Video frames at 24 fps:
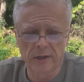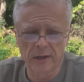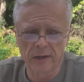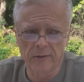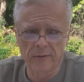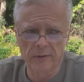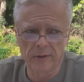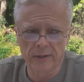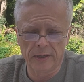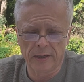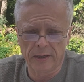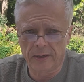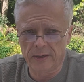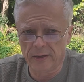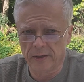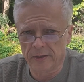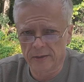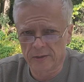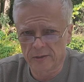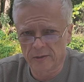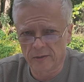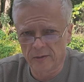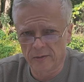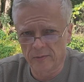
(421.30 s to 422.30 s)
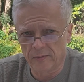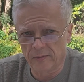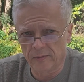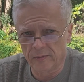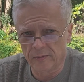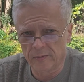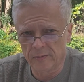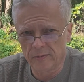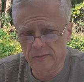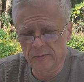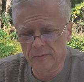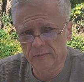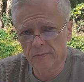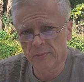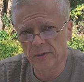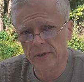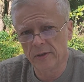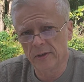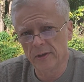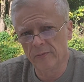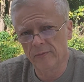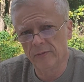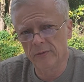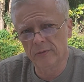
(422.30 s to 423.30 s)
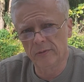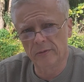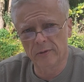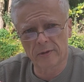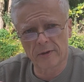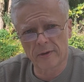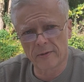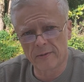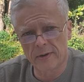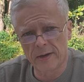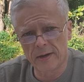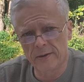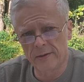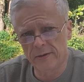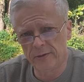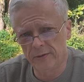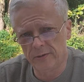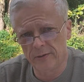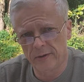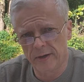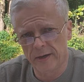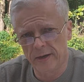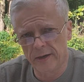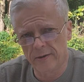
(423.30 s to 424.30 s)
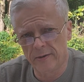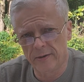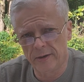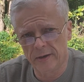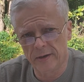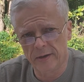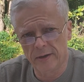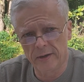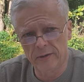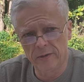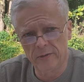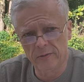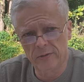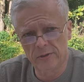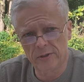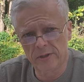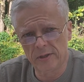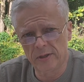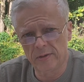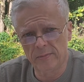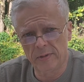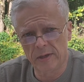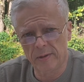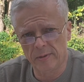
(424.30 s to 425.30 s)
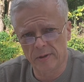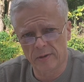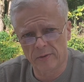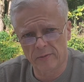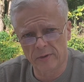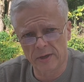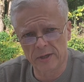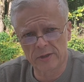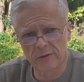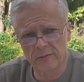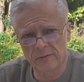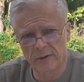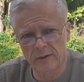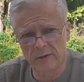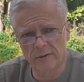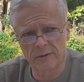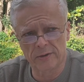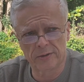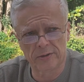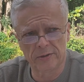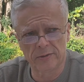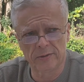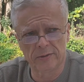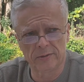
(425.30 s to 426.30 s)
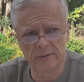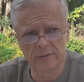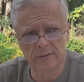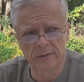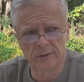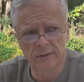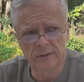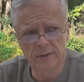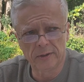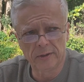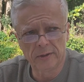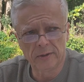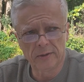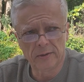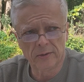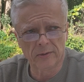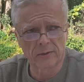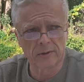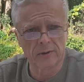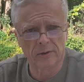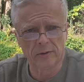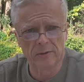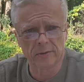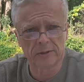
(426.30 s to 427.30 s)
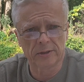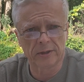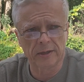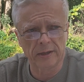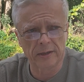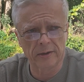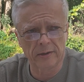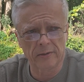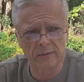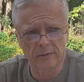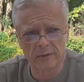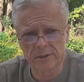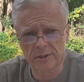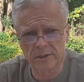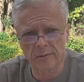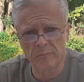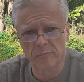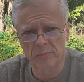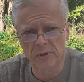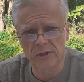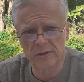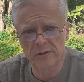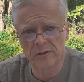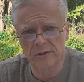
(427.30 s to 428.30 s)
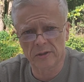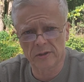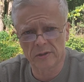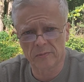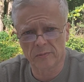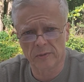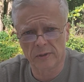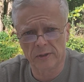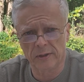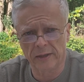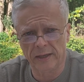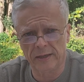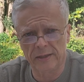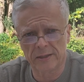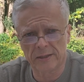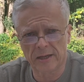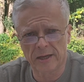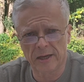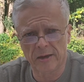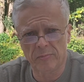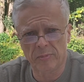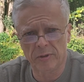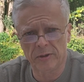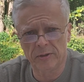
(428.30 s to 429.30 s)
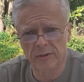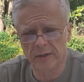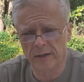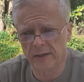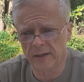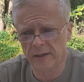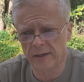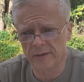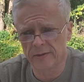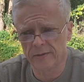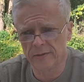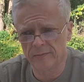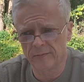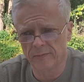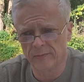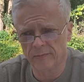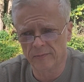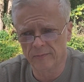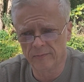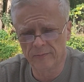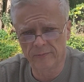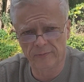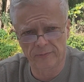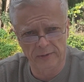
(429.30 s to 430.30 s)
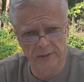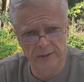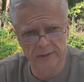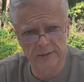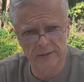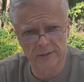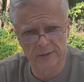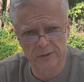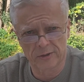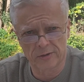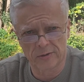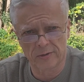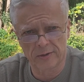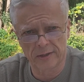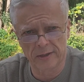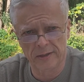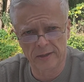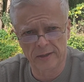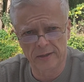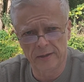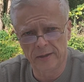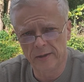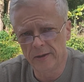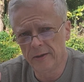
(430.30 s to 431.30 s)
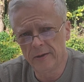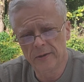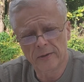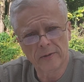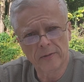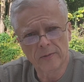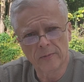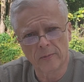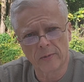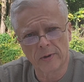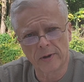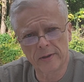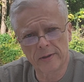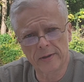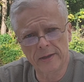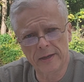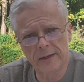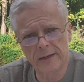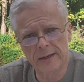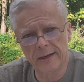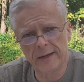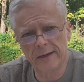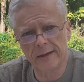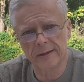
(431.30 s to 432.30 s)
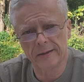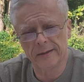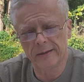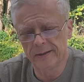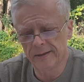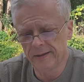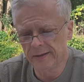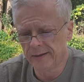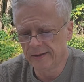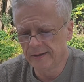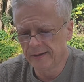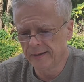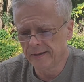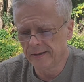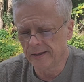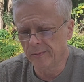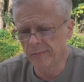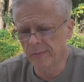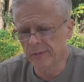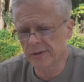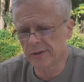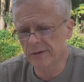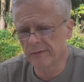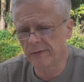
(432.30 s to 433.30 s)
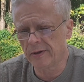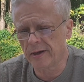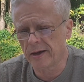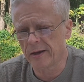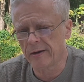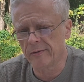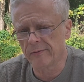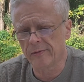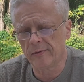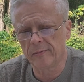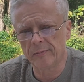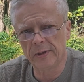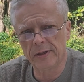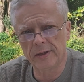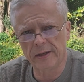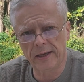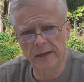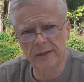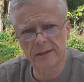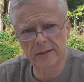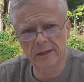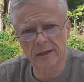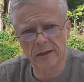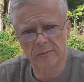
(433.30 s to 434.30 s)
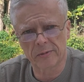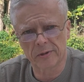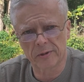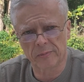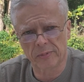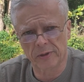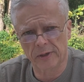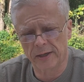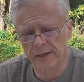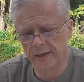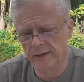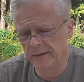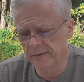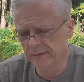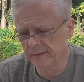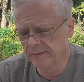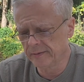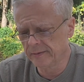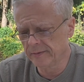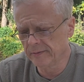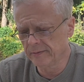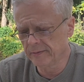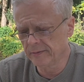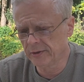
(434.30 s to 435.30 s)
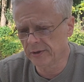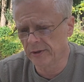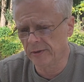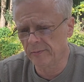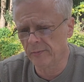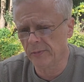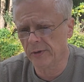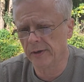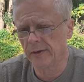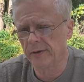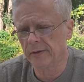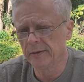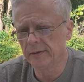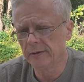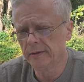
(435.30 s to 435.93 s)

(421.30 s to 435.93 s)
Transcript: carry that kind of stone. But if you look around in your area and you see maybe a restaurant or two, or a hotel, or some business with landscaping that has flint and chert in it, where did they get it? They must have got it from a landscape supply somewhere.